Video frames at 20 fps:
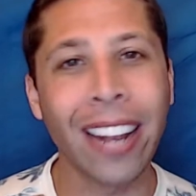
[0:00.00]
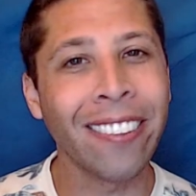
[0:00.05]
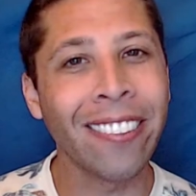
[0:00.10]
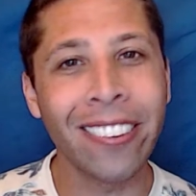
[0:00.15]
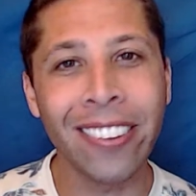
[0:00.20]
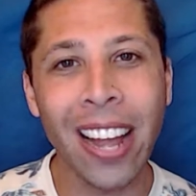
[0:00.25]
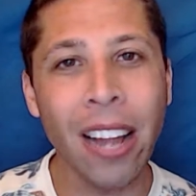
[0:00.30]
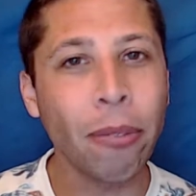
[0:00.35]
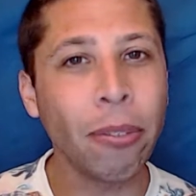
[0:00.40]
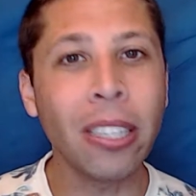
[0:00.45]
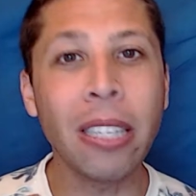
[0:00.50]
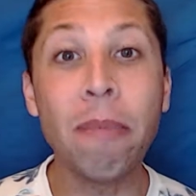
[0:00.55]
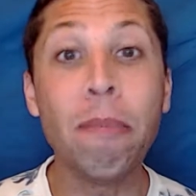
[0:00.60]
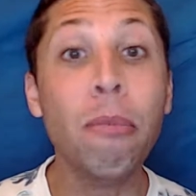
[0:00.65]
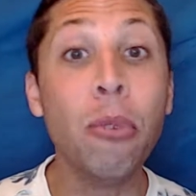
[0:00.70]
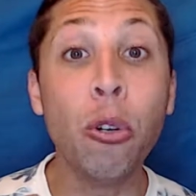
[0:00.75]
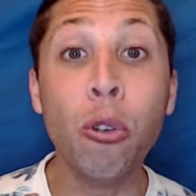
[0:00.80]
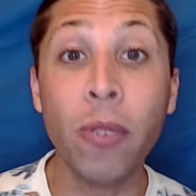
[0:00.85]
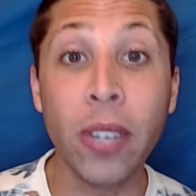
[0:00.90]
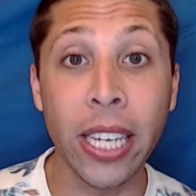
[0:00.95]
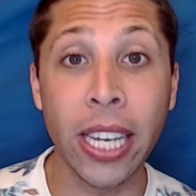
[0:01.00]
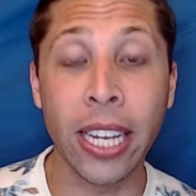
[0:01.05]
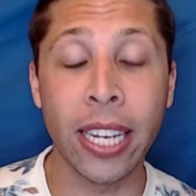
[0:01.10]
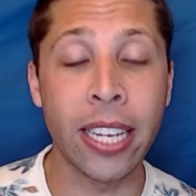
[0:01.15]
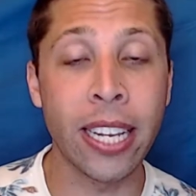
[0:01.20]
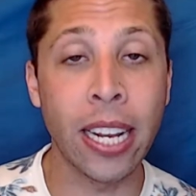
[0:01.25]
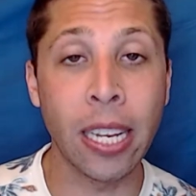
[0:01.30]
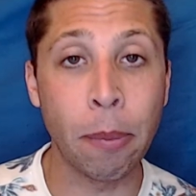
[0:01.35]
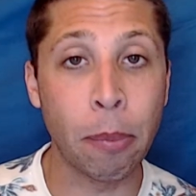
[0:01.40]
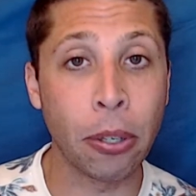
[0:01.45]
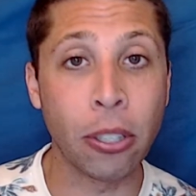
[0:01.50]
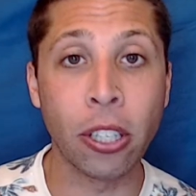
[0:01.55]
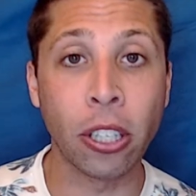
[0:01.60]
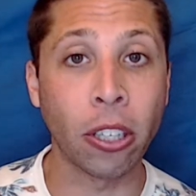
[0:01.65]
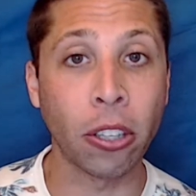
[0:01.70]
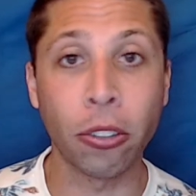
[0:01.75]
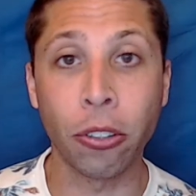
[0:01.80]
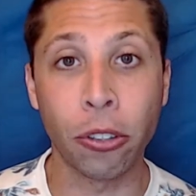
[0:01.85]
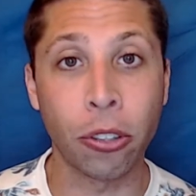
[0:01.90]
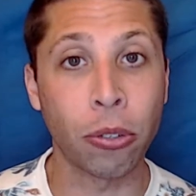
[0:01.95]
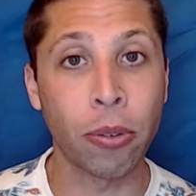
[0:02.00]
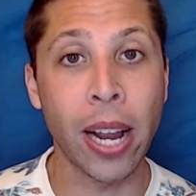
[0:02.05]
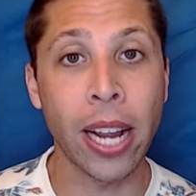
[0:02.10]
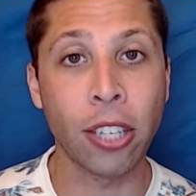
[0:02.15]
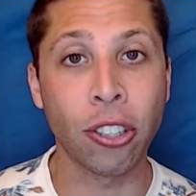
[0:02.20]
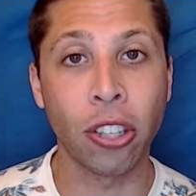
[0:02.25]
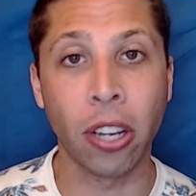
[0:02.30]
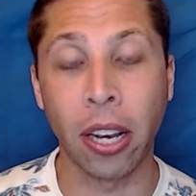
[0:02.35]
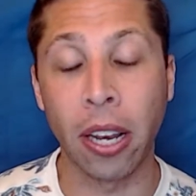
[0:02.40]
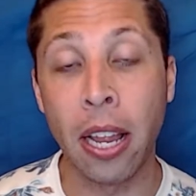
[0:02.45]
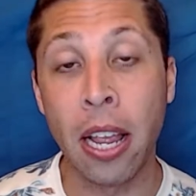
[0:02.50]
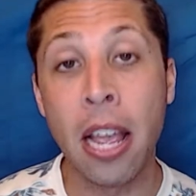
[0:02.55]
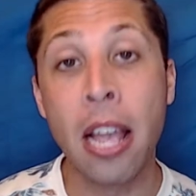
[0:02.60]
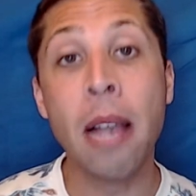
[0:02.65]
and they're not really moving it in any particular direction.